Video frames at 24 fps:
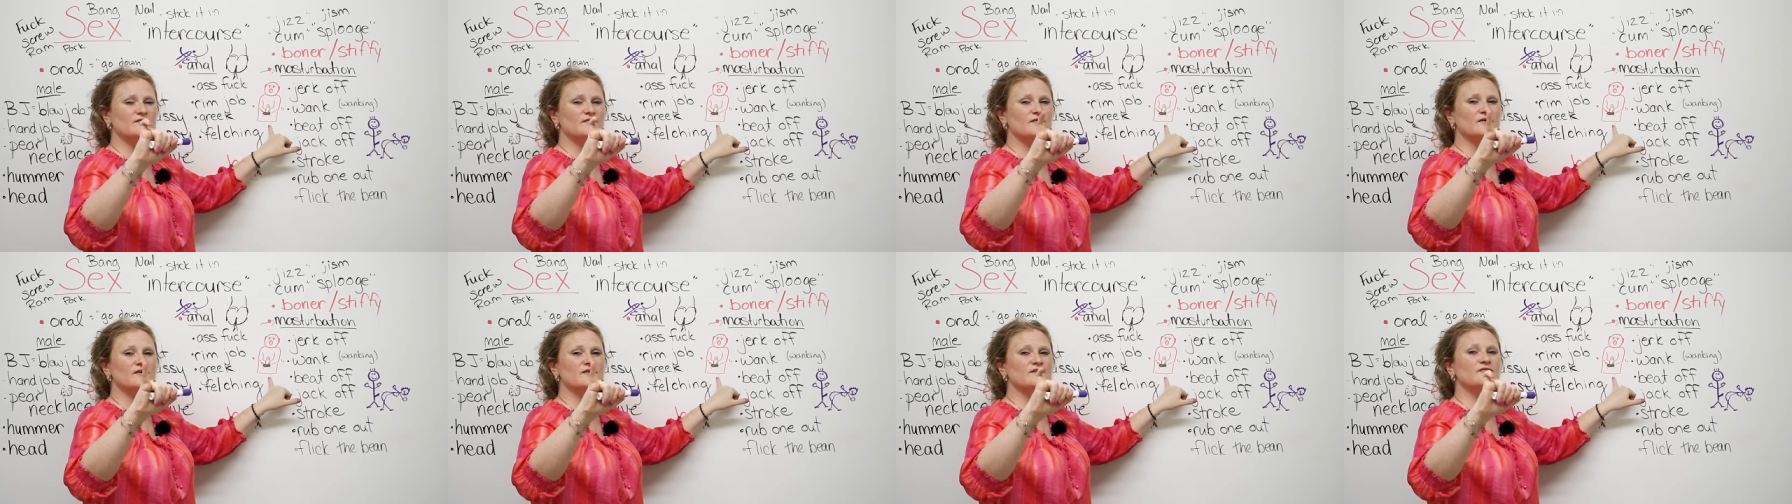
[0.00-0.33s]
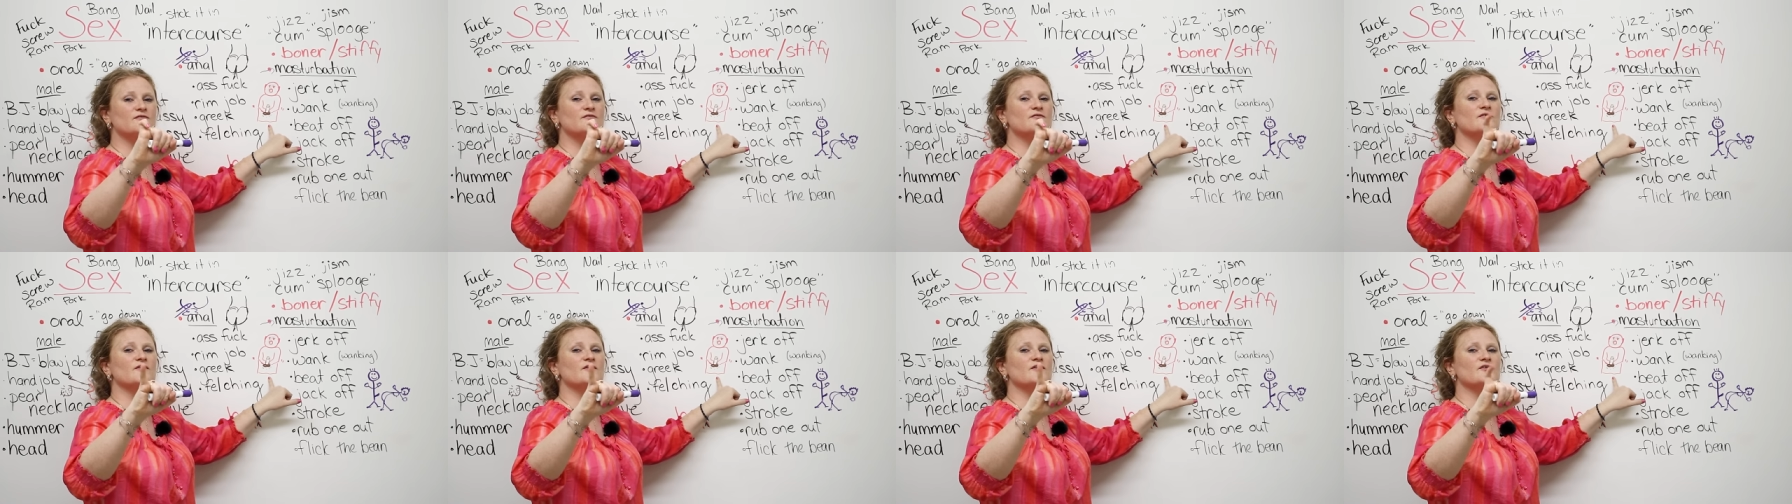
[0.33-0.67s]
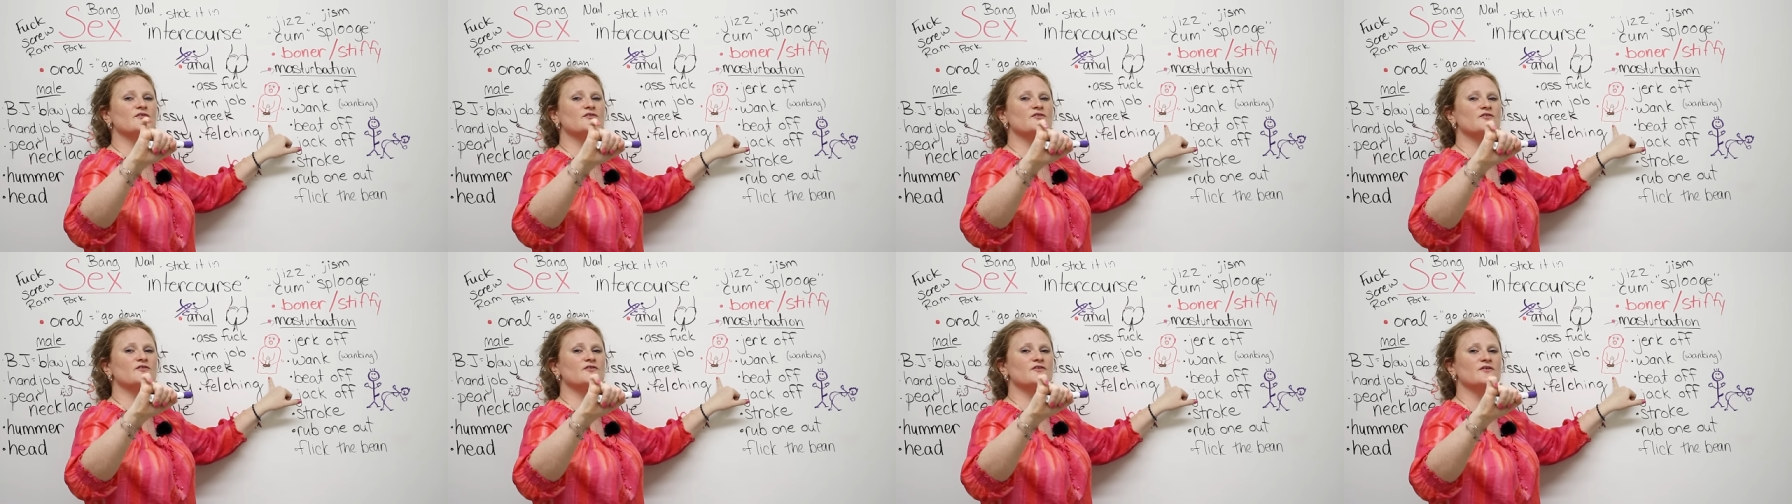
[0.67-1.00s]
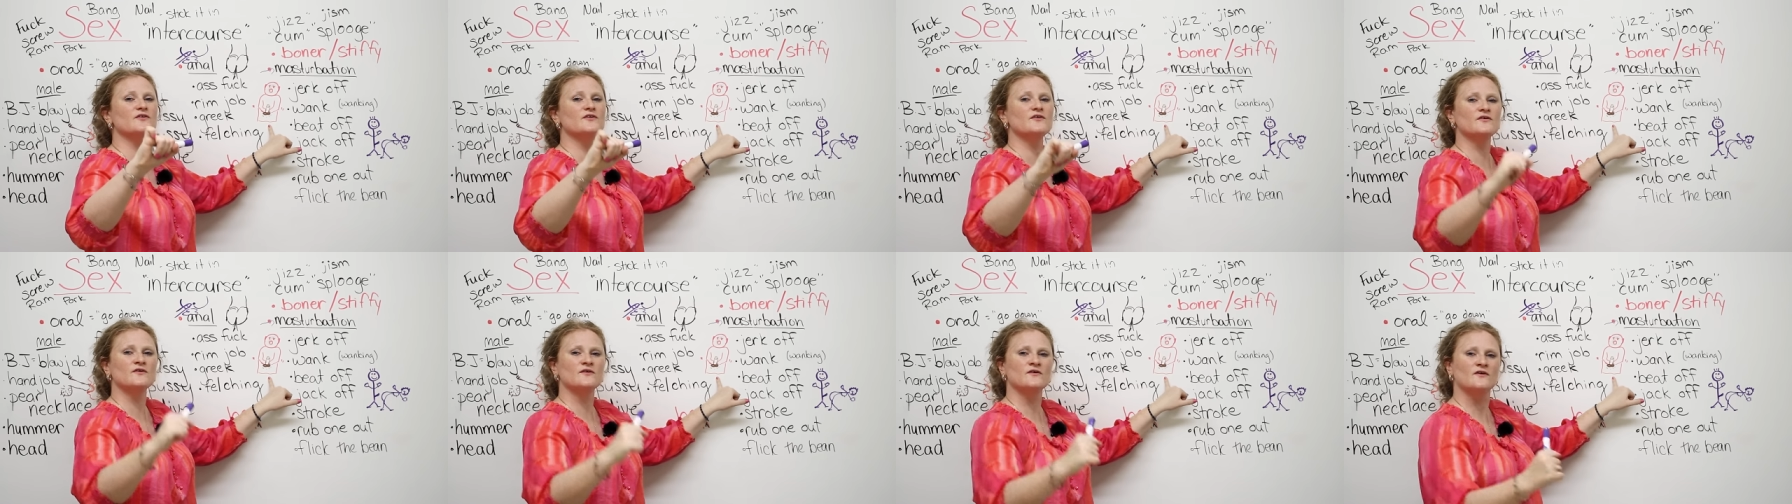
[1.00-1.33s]
very first
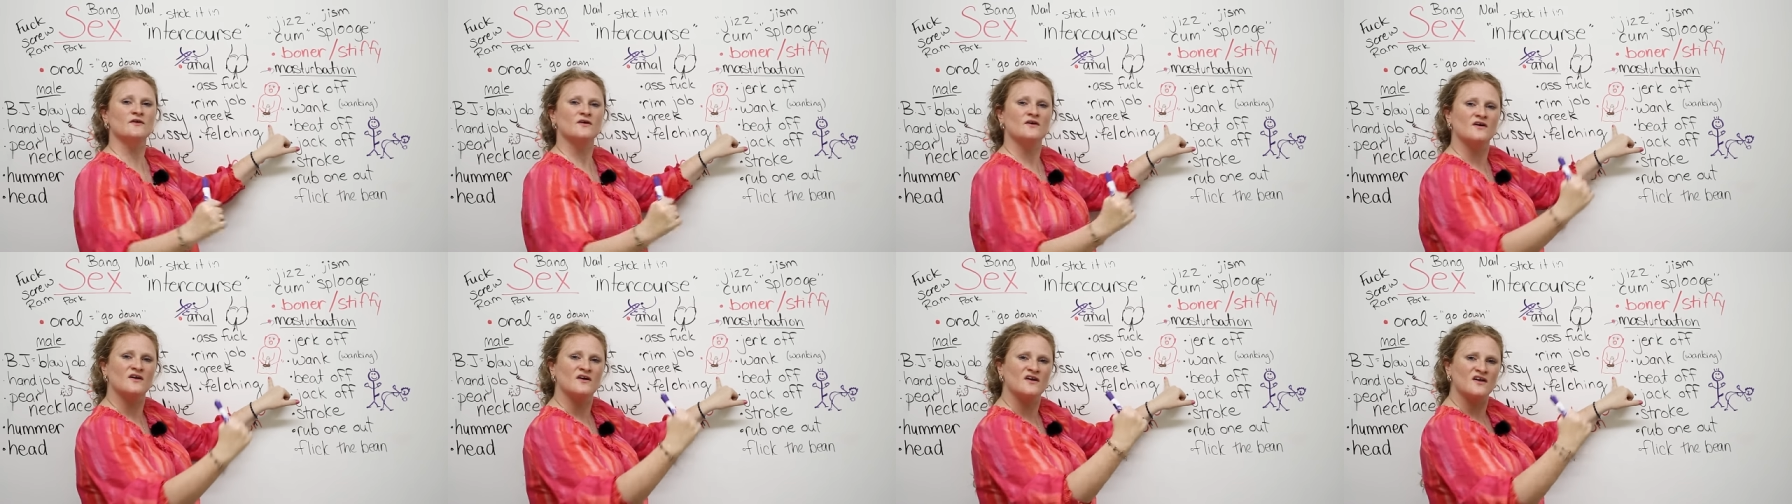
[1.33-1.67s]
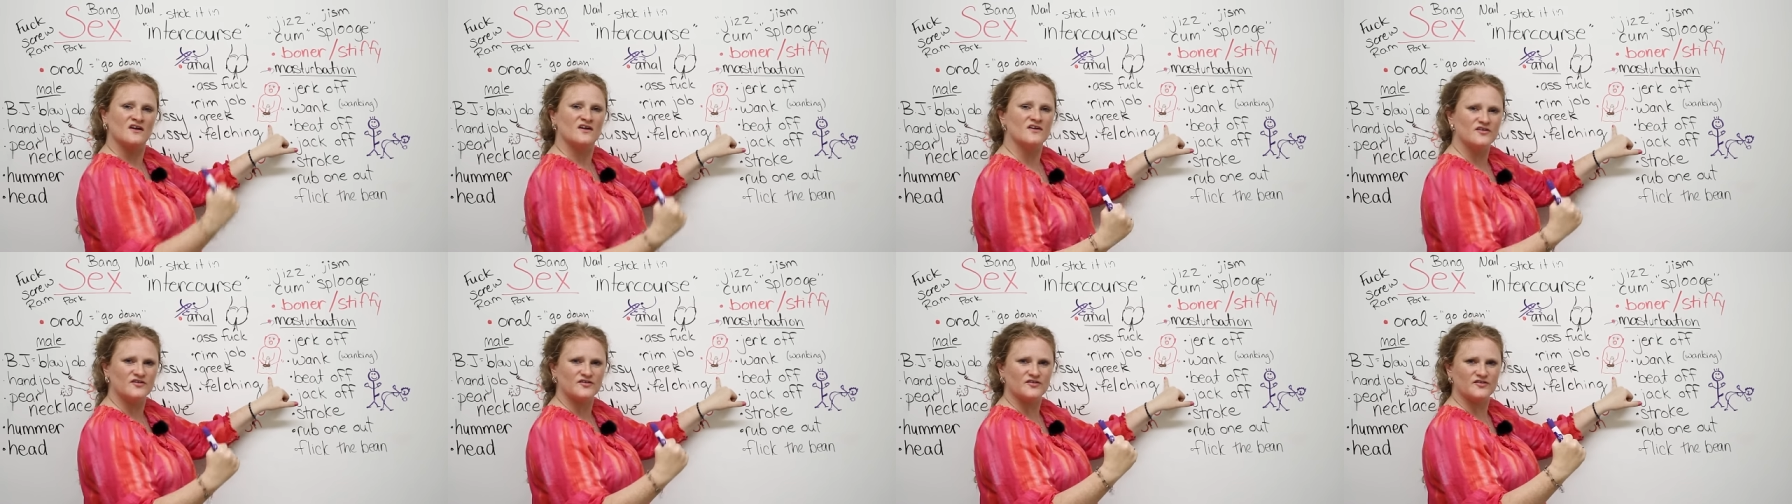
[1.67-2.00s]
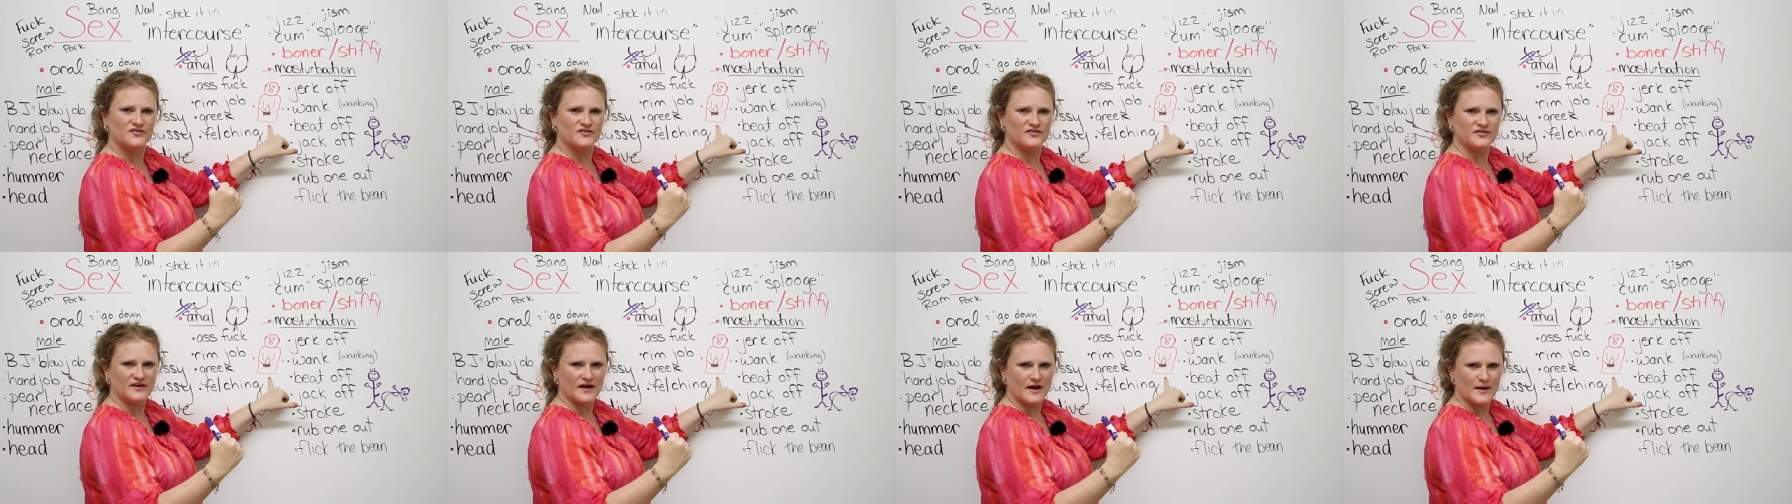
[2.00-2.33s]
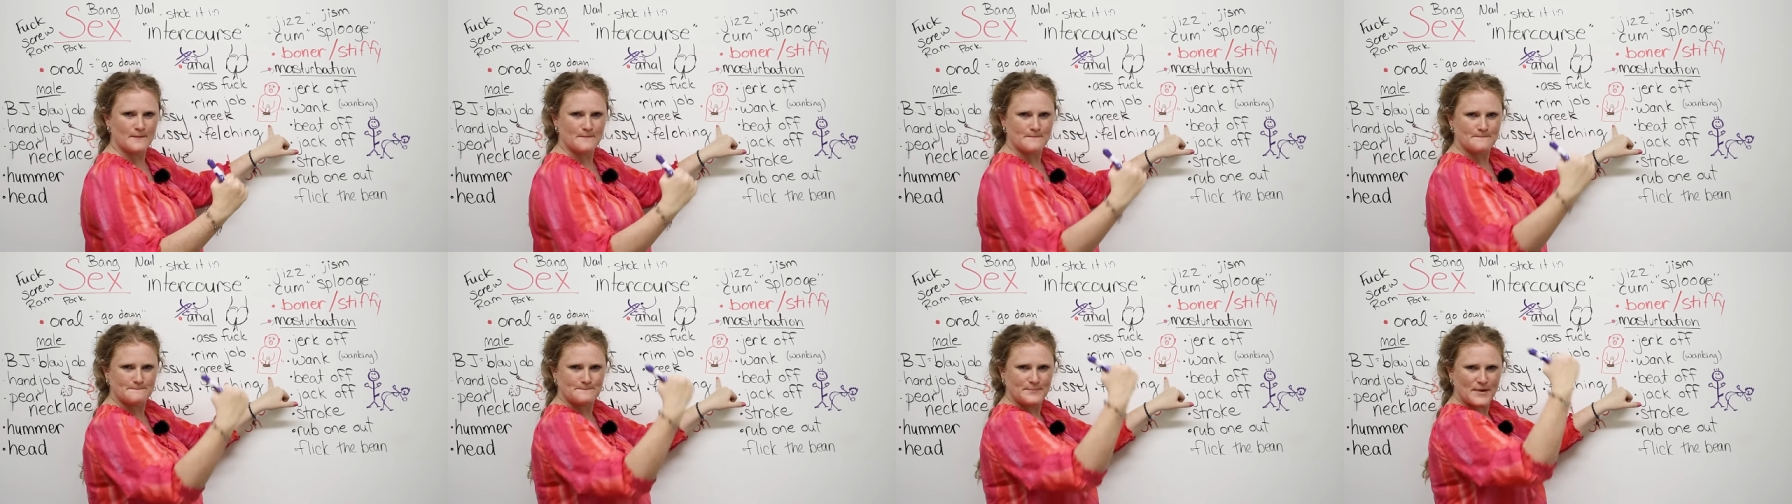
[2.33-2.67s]
step